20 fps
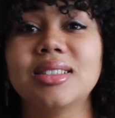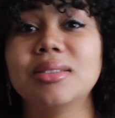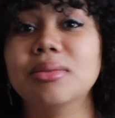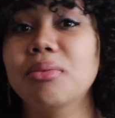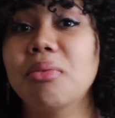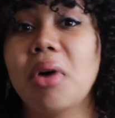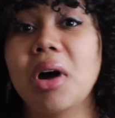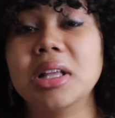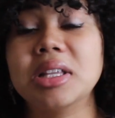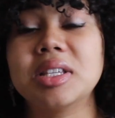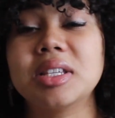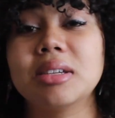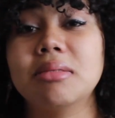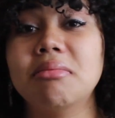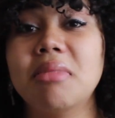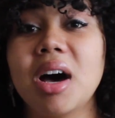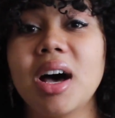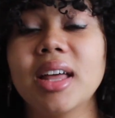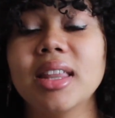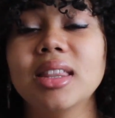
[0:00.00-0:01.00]
once a
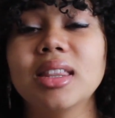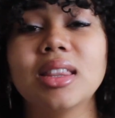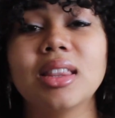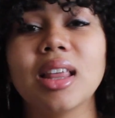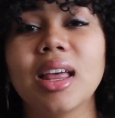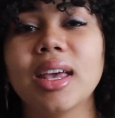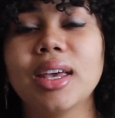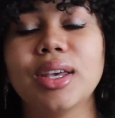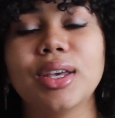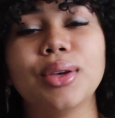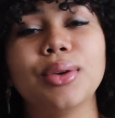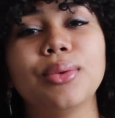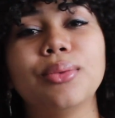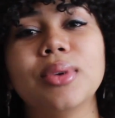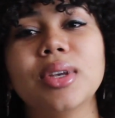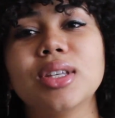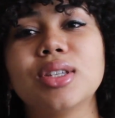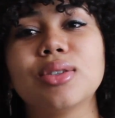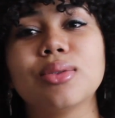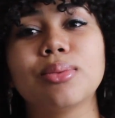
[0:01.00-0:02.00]
month? Like,
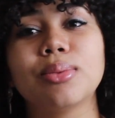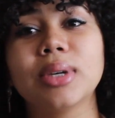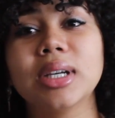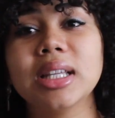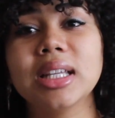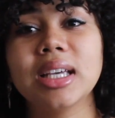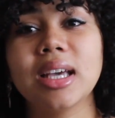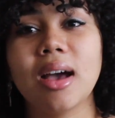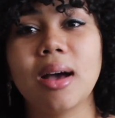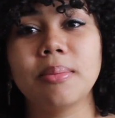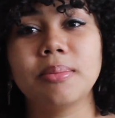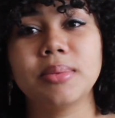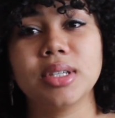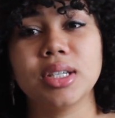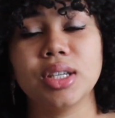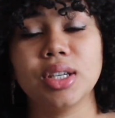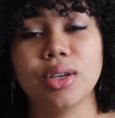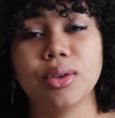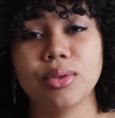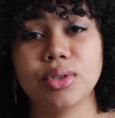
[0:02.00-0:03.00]
it's really up
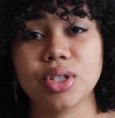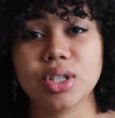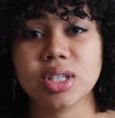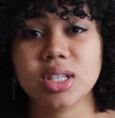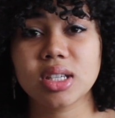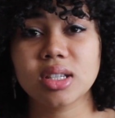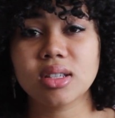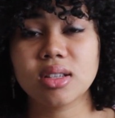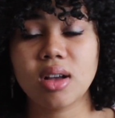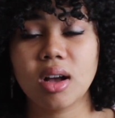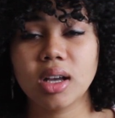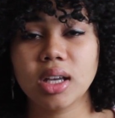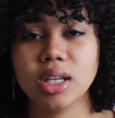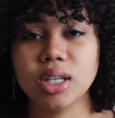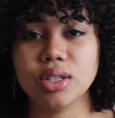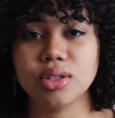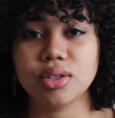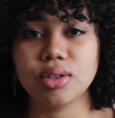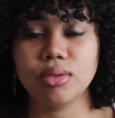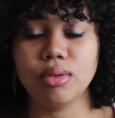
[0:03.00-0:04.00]
to you, just as long
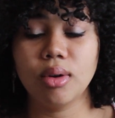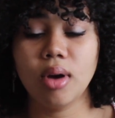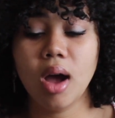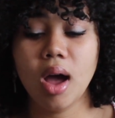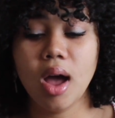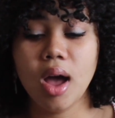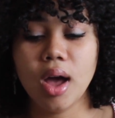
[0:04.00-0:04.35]
as you